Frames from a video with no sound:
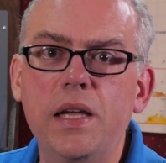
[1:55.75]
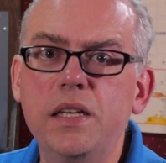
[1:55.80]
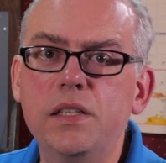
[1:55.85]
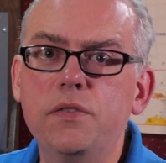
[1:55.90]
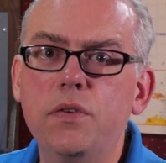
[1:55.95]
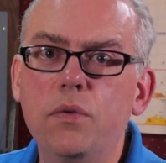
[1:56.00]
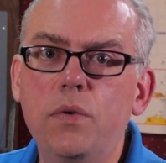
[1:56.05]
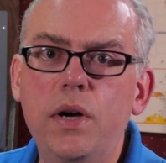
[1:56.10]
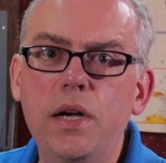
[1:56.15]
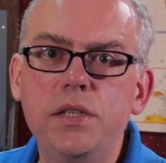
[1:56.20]

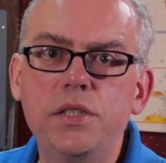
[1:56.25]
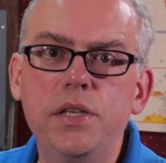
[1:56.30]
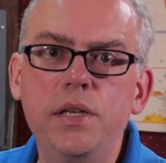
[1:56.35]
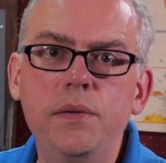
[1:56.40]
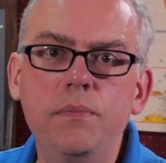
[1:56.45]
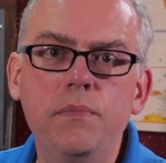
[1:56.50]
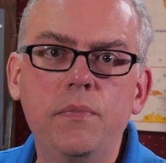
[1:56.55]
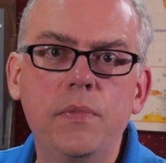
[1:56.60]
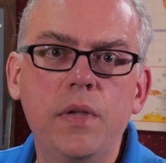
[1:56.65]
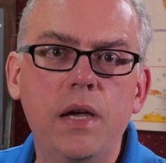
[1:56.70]
Thanks for
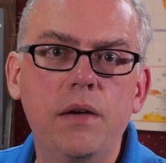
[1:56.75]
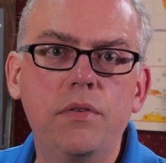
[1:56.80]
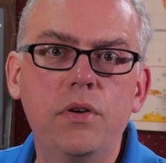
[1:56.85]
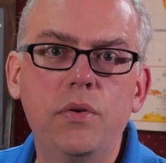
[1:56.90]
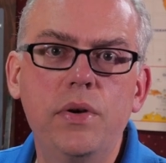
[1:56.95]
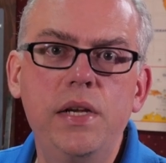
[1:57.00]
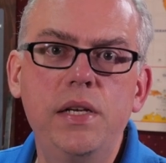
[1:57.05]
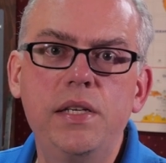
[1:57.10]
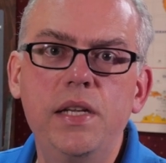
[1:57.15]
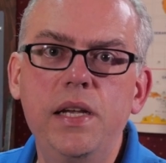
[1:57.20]
watching, have a
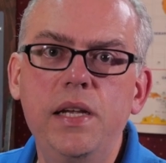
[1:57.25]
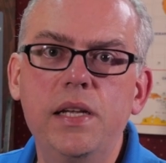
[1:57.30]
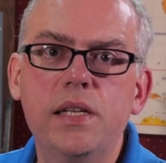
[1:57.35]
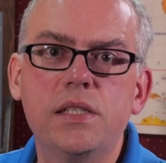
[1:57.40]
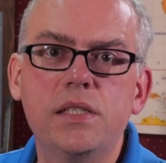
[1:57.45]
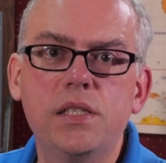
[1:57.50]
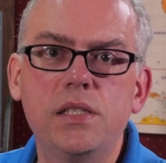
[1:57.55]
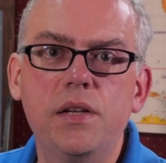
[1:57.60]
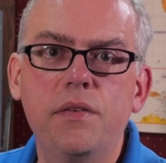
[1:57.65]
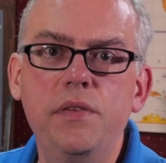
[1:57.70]
great day,
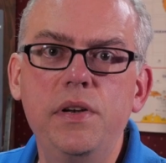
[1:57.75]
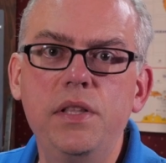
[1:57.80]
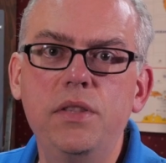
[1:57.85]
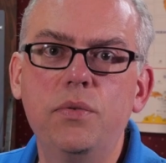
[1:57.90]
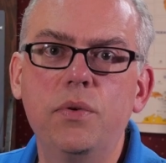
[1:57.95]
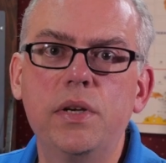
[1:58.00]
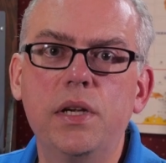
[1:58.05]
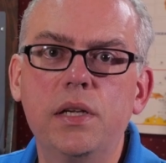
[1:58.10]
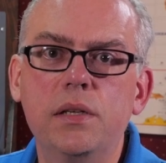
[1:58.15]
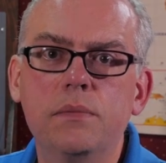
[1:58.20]
and
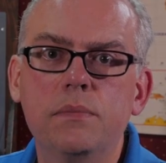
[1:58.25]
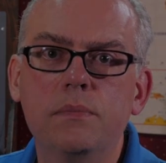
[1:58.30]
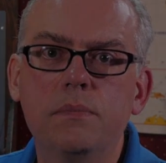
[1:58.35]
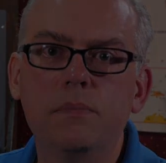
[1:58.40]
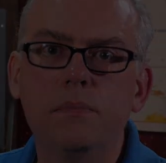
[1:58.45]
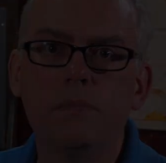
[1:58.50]
73.